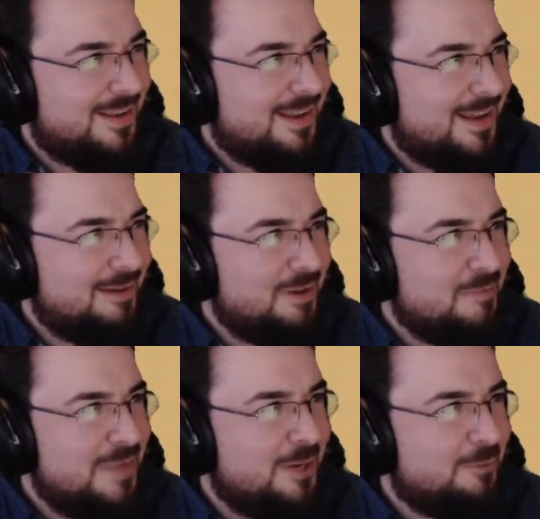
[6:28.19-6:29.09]
I'm going
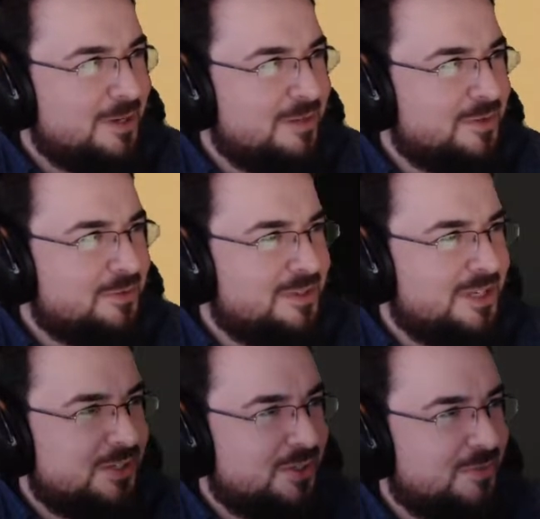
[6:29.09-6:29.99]
to make one, even though it
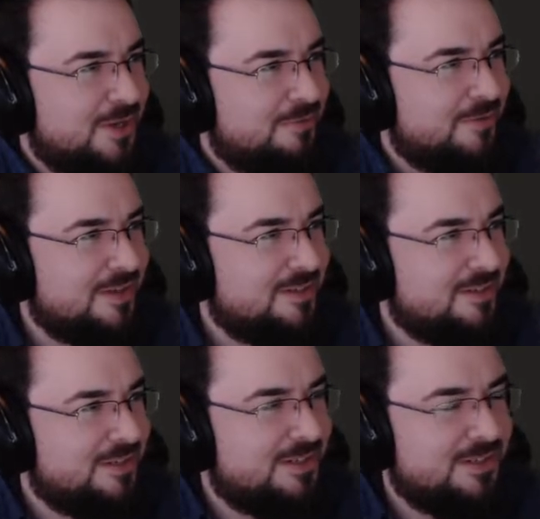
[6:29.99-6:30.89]
takes all my
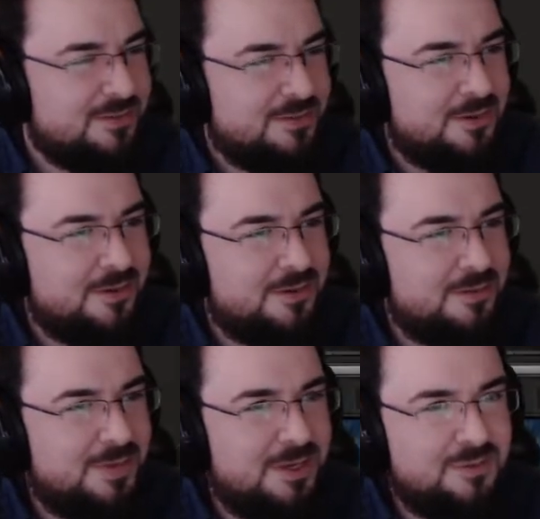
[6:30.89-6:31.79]
factories to do it,
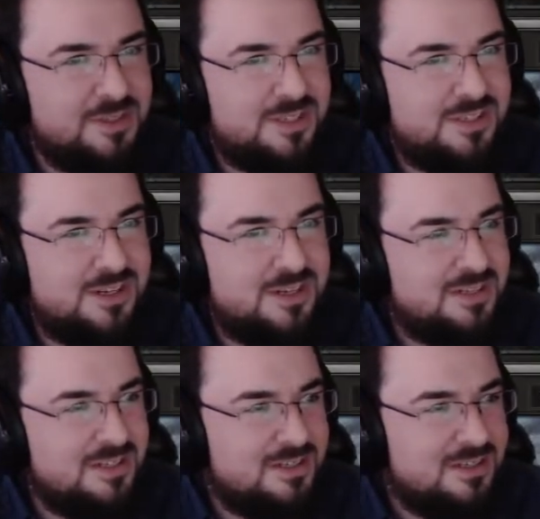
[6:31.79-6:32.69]
but it only takes 30 days.